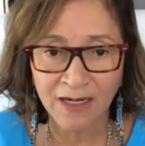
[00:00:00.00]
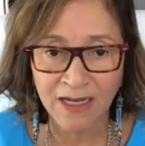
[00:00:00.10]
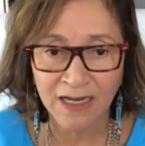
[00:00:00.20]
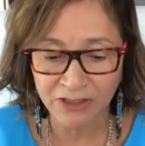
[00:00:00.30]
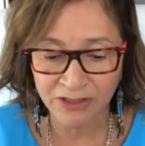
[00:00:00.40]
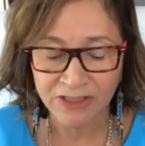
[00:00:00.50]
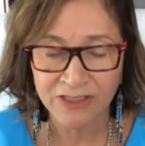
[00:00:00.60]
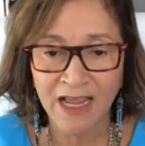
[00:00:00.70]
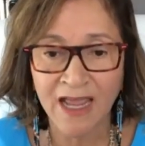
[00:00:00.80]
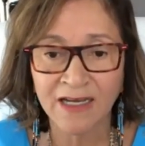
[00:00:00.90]
and to
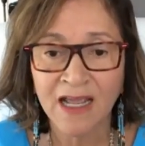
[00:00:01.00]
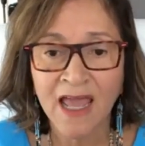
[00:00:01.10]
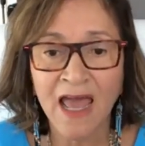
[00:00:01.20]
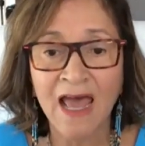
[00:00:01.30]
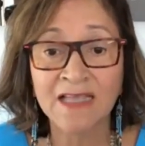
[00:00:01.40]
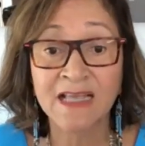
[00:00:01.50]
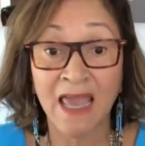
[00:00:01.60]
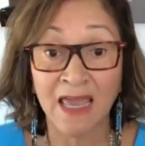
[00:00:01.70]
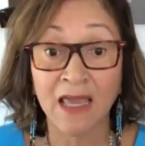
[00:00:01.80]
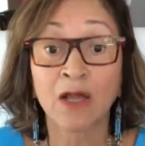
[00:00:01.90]
stand as
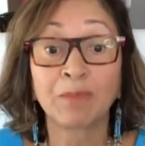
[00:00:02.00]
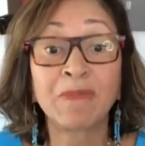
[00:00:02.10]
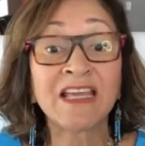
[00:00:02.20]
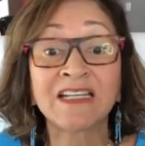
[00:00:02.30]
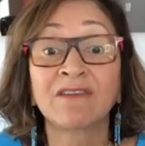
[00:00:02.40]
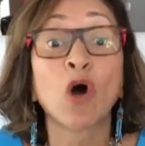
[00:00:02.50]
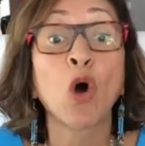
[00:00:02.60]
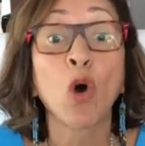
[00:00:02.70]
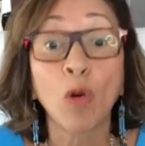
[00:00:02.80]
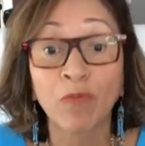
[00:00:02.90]
a beacon of
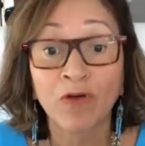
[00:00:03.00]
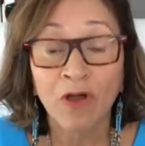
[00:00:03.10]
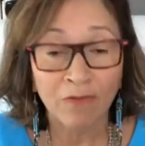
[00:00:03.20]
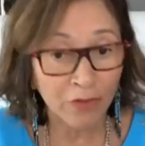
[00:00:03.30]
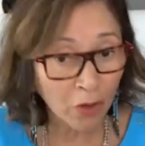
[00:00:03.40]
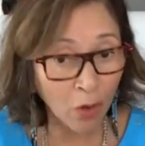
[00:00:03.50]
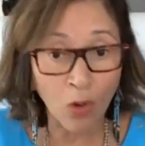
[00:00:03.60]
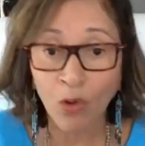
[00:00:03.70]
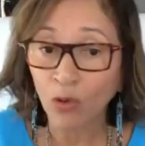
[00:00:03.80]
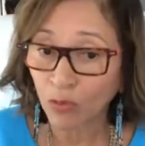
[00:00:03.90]
hope for the
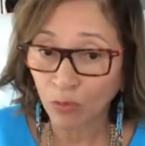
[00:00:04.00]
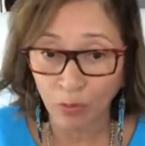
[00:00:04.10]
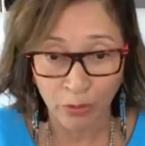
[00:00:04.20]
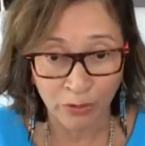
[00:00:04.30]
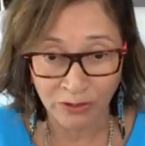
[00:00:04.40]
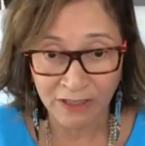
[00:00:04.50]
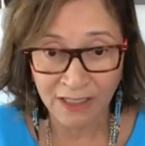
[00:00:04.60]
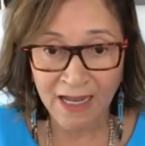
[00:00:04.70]
whole world.